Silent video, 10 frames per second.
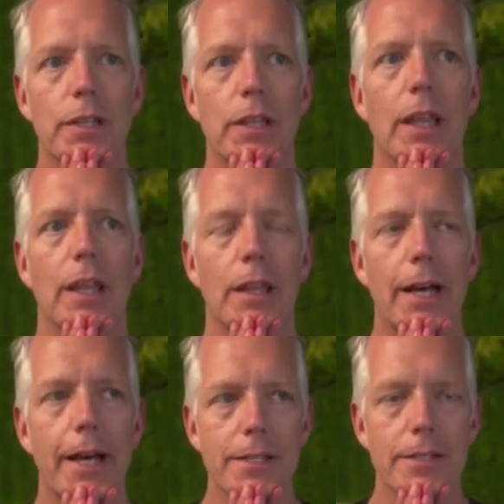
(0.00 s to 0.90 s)
The
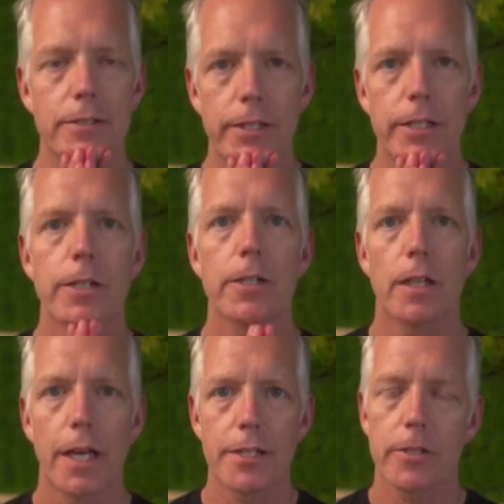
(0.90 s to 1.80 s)
last year
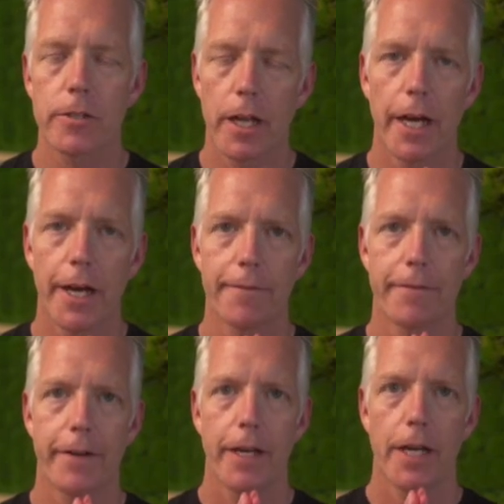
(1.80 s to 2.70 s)
and a
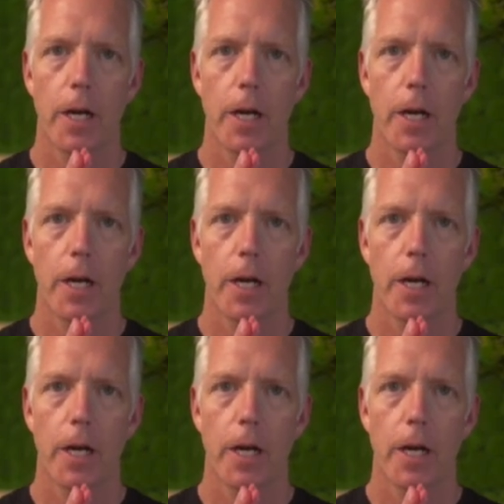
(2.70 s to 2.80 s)
half,